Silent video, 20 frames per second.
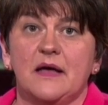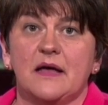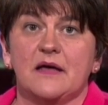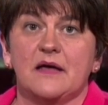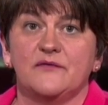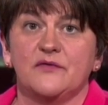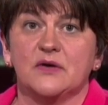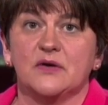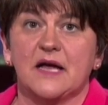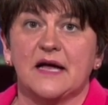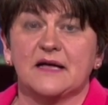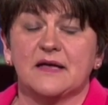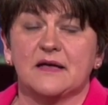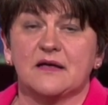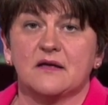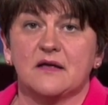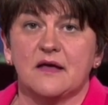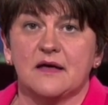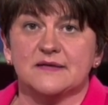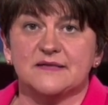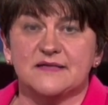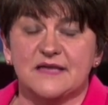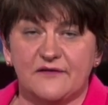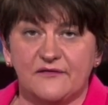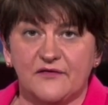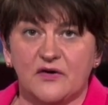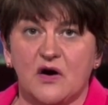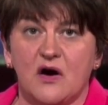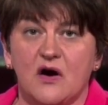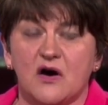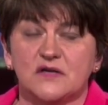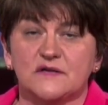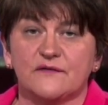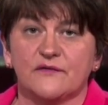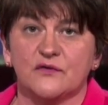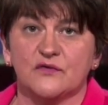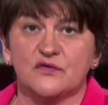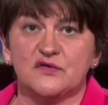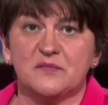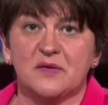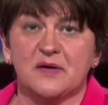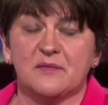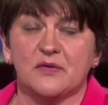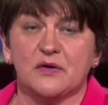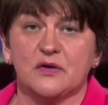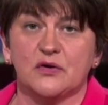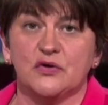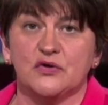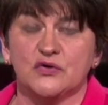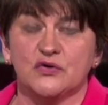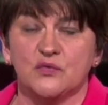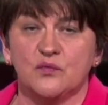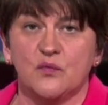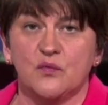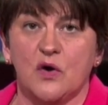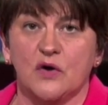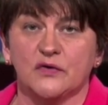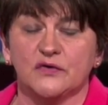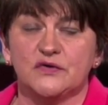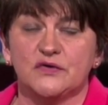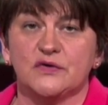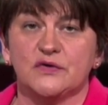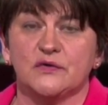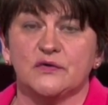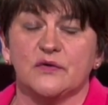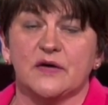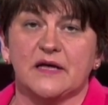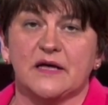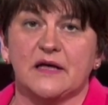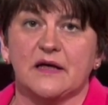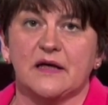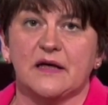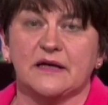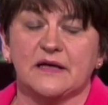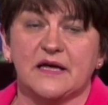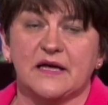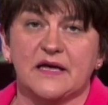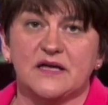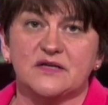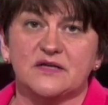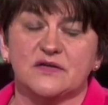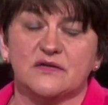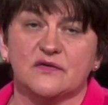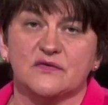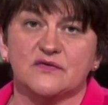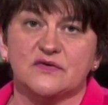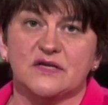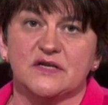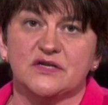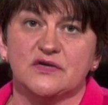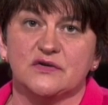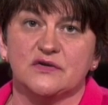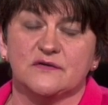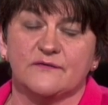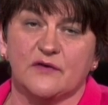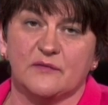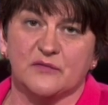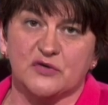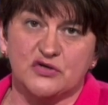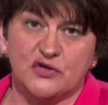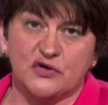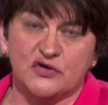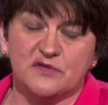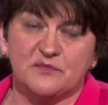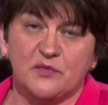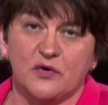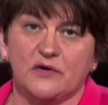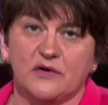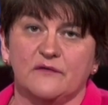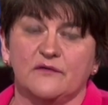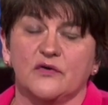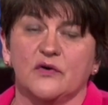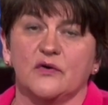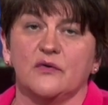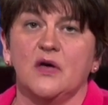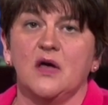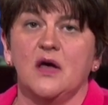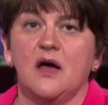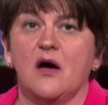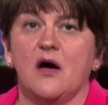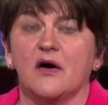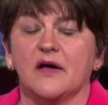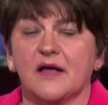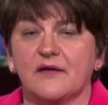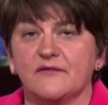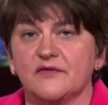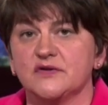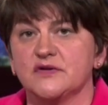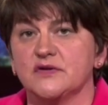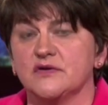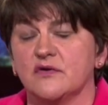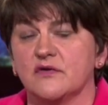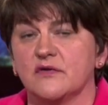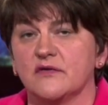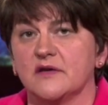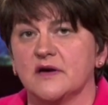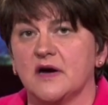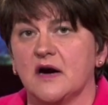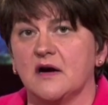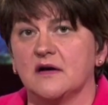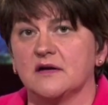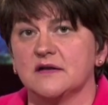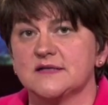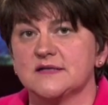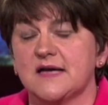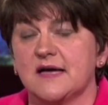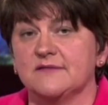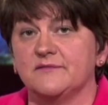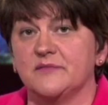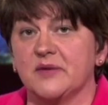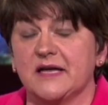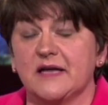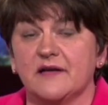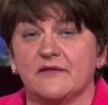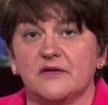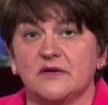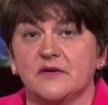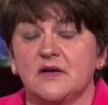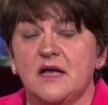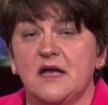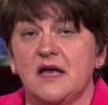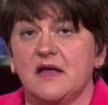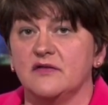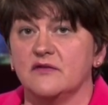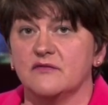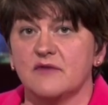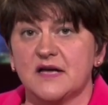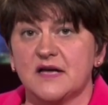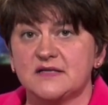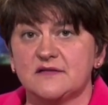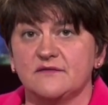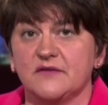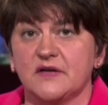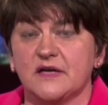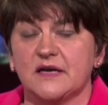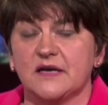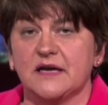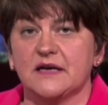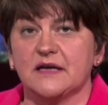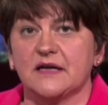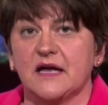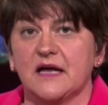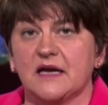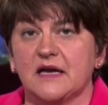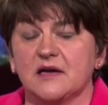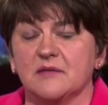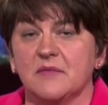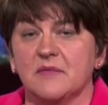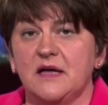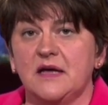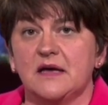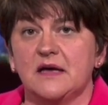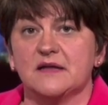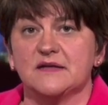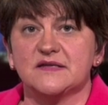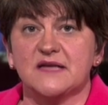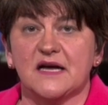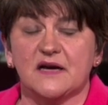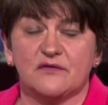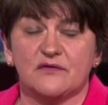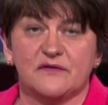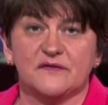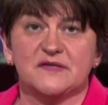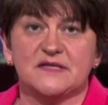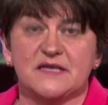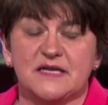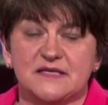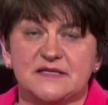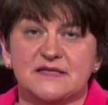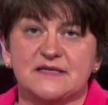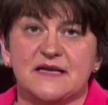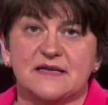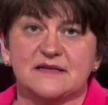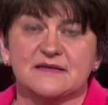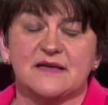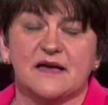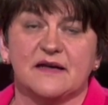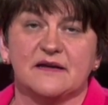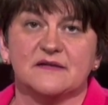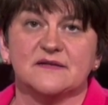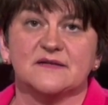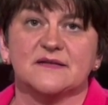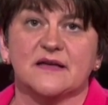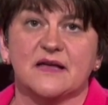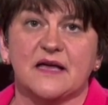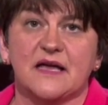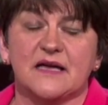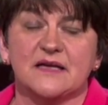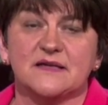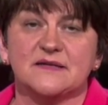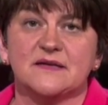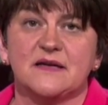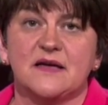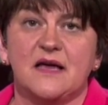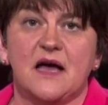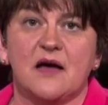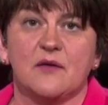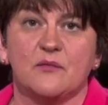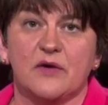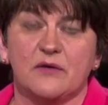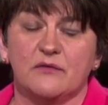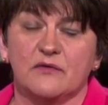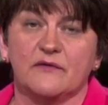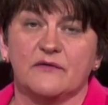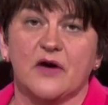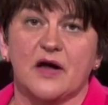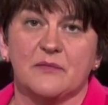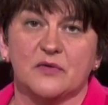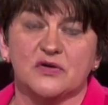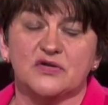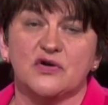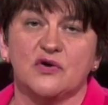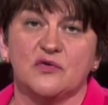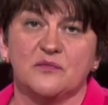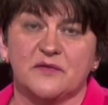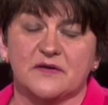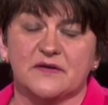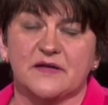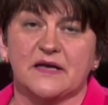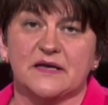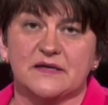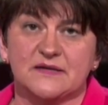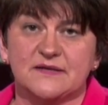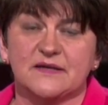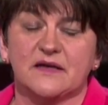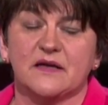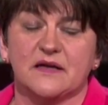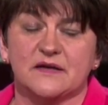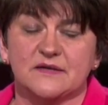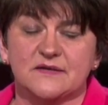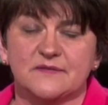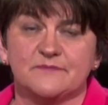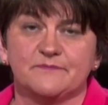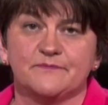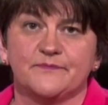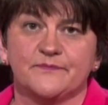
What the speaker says: if you like, safeguards for those people who don't want to engage in those issues from a church point of view are given to Northern Ireland as have been given in the rest of the United Kingdom. The Secretary of State says that is the case, and we will very much hope that that is the case.